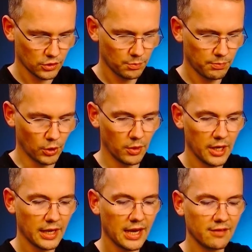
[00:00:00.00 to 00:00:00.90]
Boom,
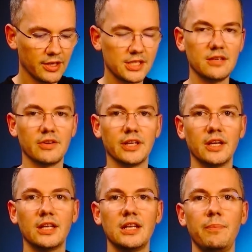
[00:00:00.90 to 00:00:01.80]
Covey Stephen,
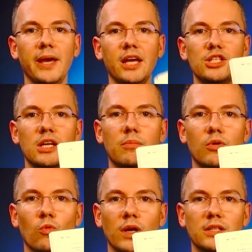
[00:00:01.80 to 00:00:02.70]
the page number
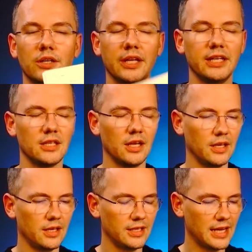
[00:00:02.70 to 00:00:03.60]

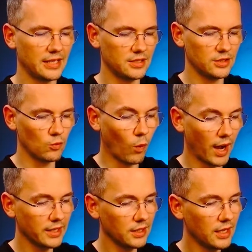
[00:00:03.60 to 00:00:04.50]

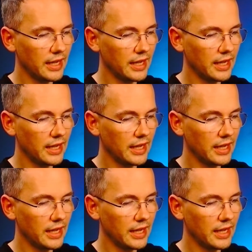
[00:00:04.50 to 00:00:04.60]
191.